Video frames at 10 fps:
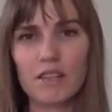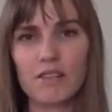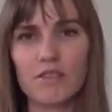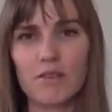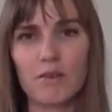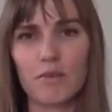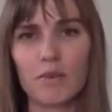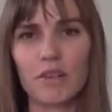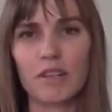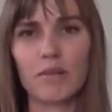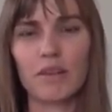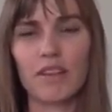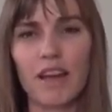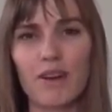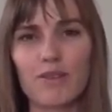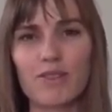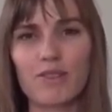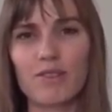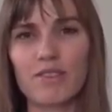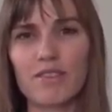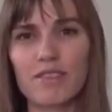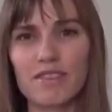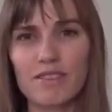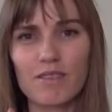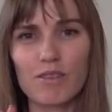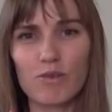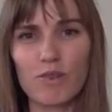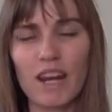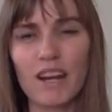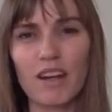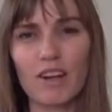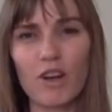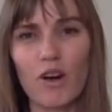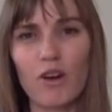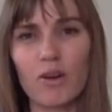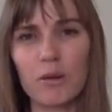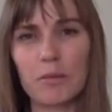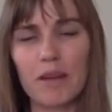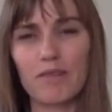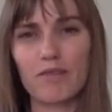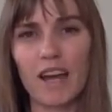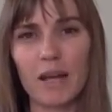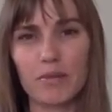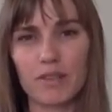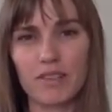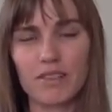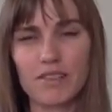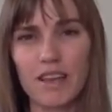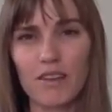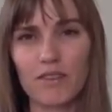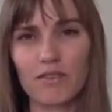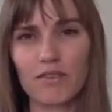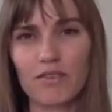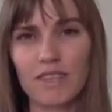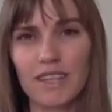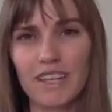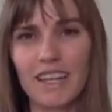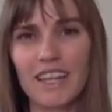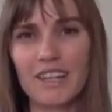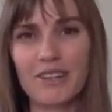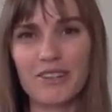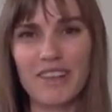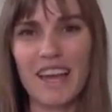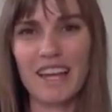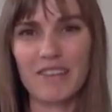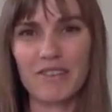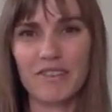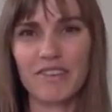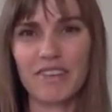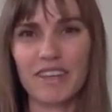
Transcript: So working with how to create a calm and vibrant self in your life.